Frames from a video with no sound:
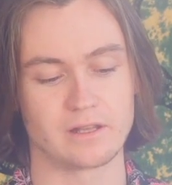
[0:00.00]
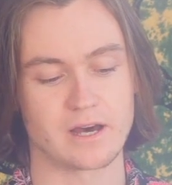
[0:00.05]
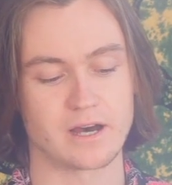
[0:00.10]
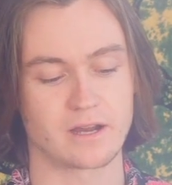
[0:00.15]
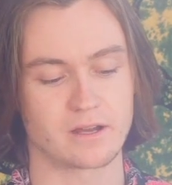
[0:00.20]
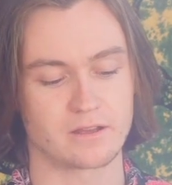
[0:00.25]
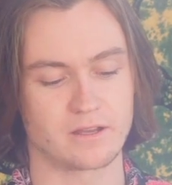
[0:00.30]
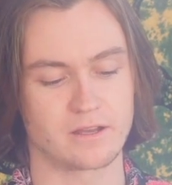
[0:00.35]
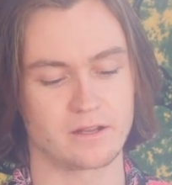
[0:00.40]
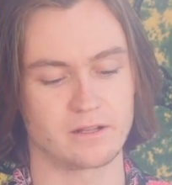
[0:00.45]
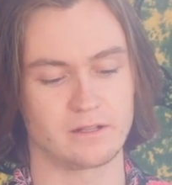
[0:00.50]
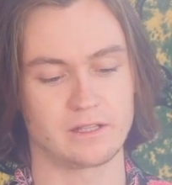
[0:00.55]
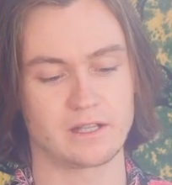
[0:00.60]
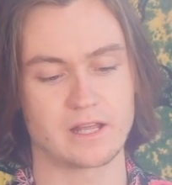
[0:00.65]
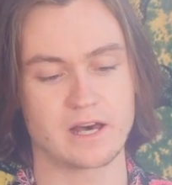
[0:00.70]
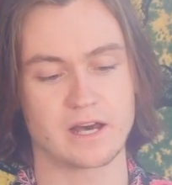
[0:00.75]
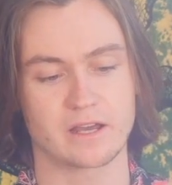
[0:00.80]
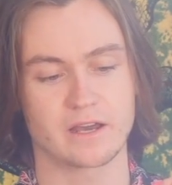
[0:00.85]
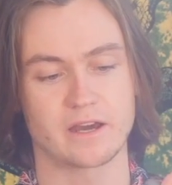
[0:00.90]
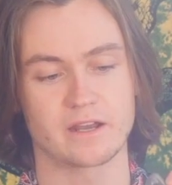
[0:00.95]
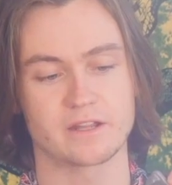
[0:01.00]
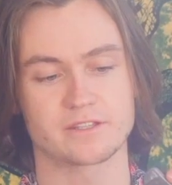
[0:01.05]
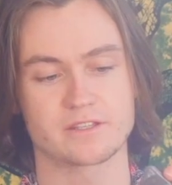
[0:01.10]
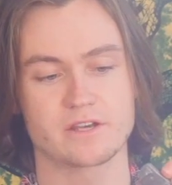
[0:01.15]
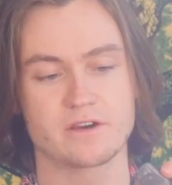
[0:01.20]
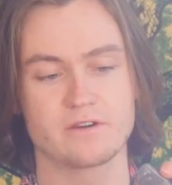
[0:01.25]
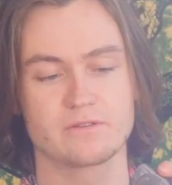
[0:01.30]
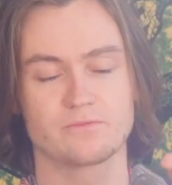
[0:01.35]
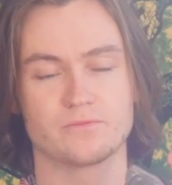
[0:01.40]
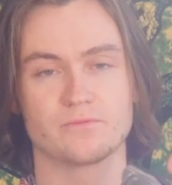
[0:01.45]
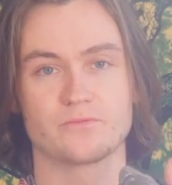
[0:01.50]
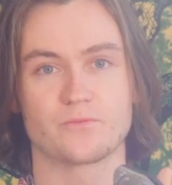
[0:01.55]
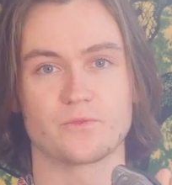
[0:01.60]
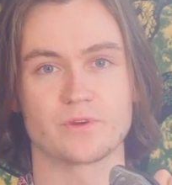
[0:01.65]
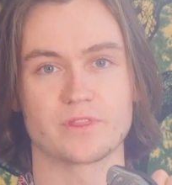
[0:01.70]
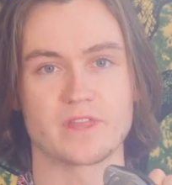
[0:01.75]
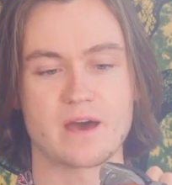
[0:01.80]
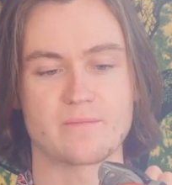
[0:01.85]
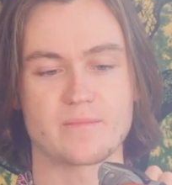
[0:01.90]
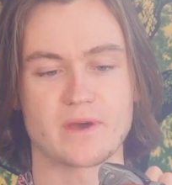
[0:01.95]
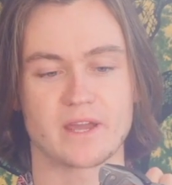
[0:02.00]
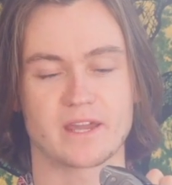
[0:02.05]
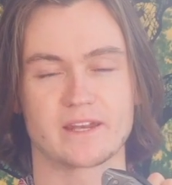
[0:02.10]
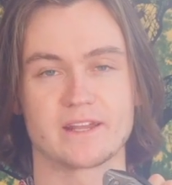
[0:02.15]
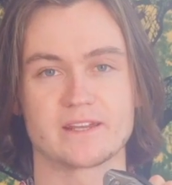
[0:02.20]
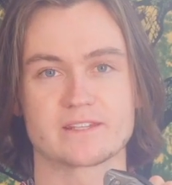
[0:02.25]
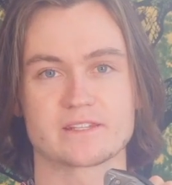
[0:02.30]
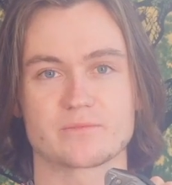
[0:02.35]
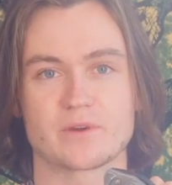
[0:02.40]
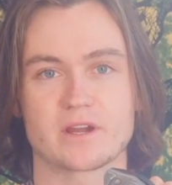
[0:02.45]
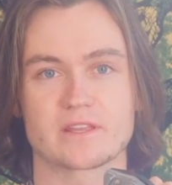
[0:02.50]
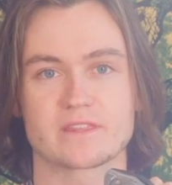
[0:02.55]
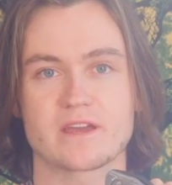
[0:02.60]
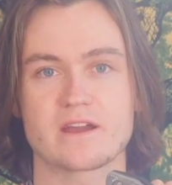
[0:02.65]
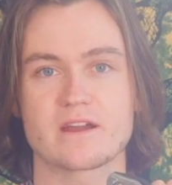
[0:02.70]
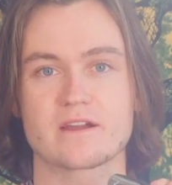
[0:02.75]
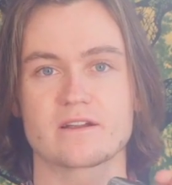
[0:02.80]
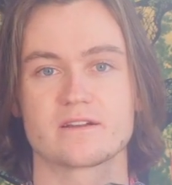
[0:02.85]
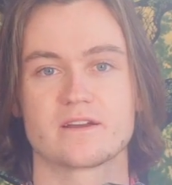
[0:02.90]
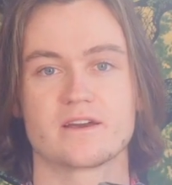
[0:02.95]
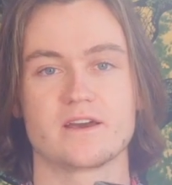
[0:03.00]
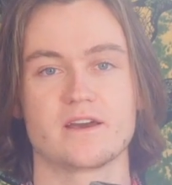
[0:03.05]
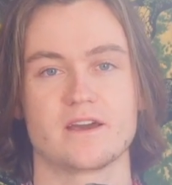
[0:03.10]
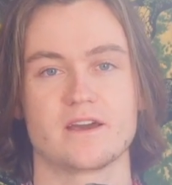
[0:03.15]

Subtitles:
lock on its own. With that mechanism right there,